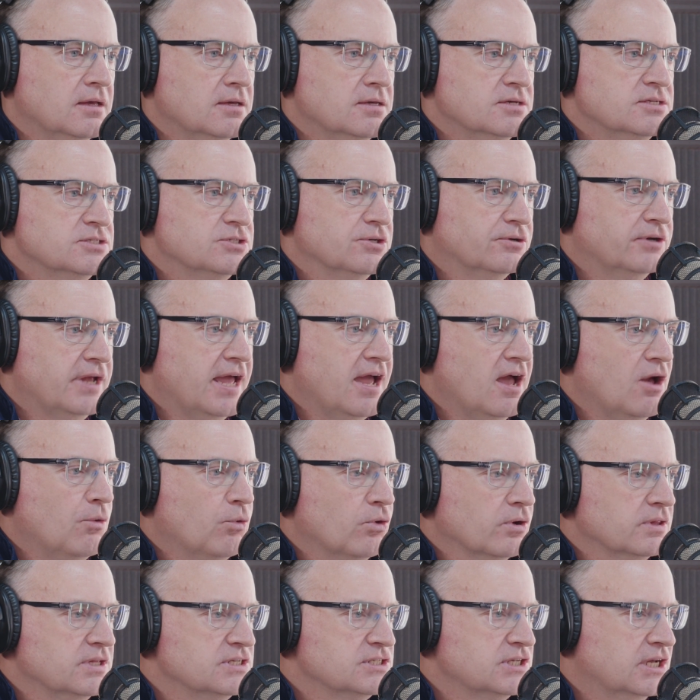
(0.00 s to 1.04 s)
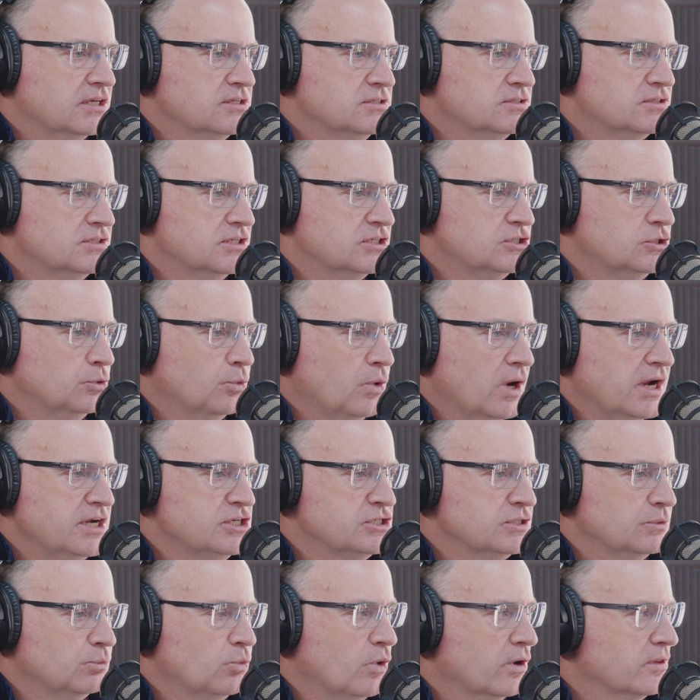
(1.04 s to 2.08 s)
So now we're in this
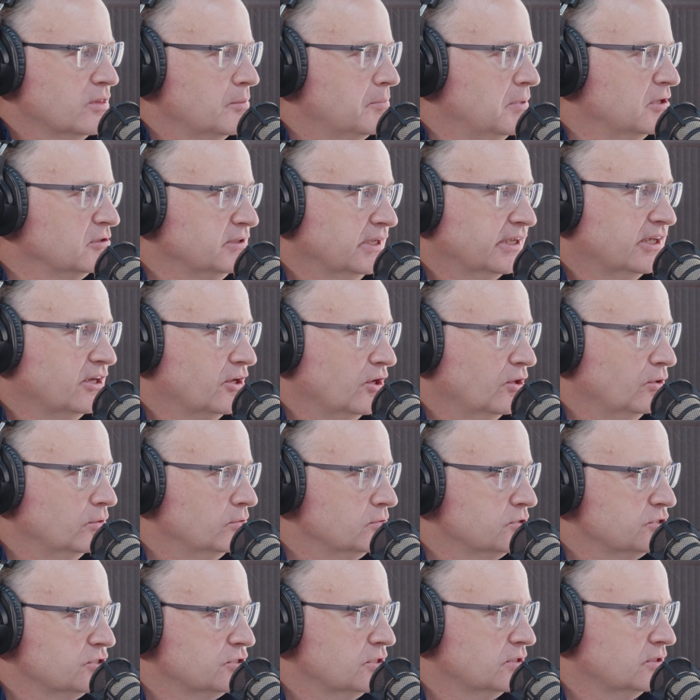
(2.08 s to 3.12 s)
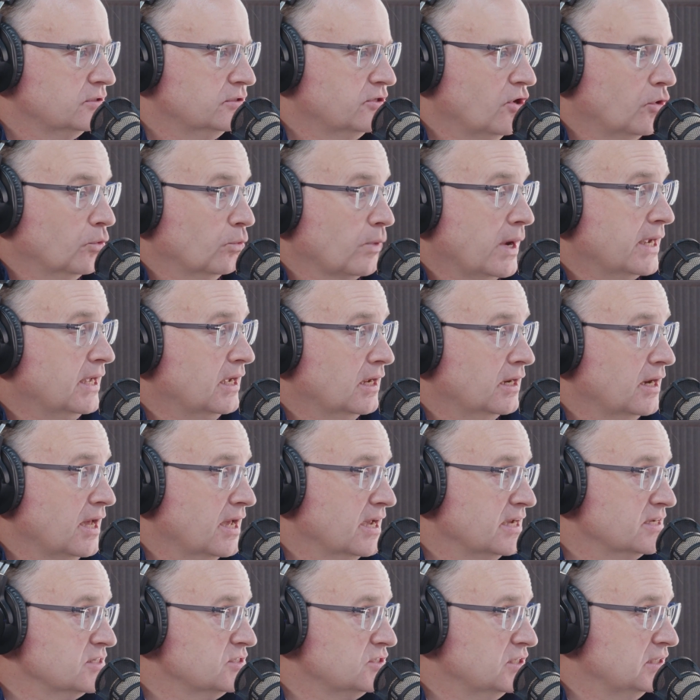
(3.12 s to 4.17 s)
situation where the building codes don't
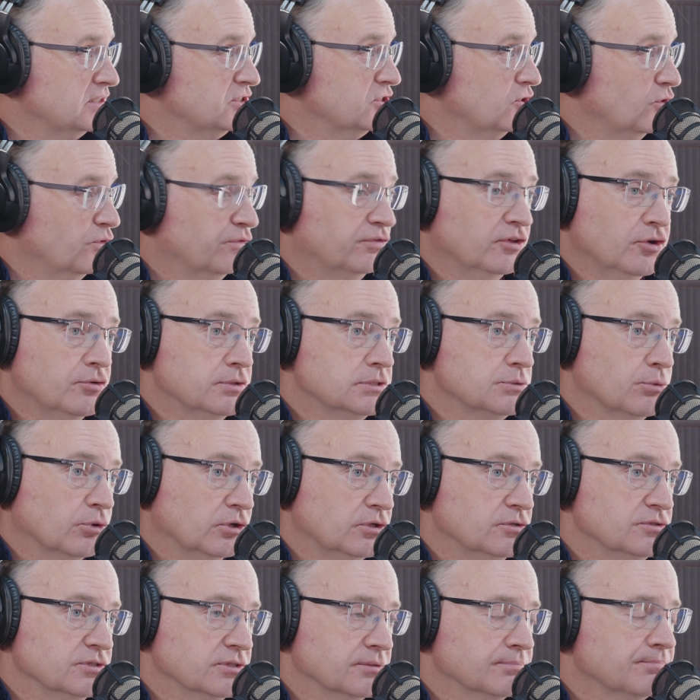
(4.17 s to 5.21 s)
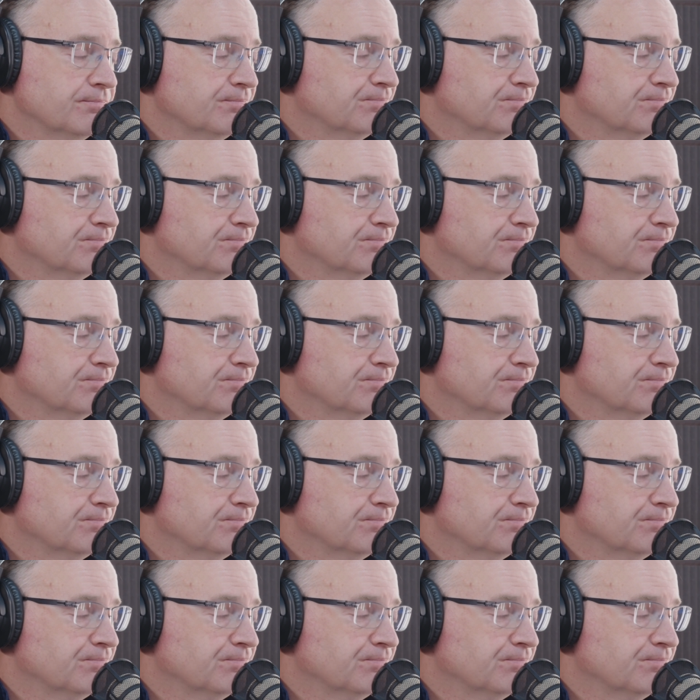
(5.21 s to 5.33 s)
recognize these new fluids we're using.